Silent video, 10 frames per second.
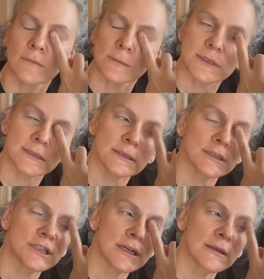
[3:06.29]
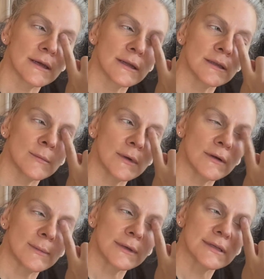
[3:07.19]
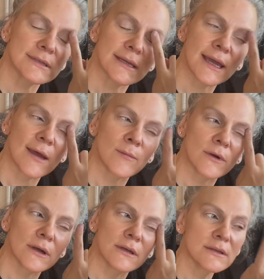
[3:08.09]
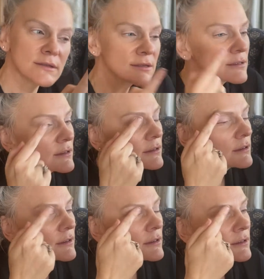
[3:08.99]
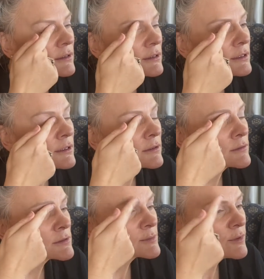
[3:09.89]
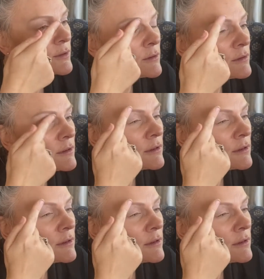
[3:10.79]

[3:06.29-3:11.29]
just going to check that in the mirror because the camera is a little small,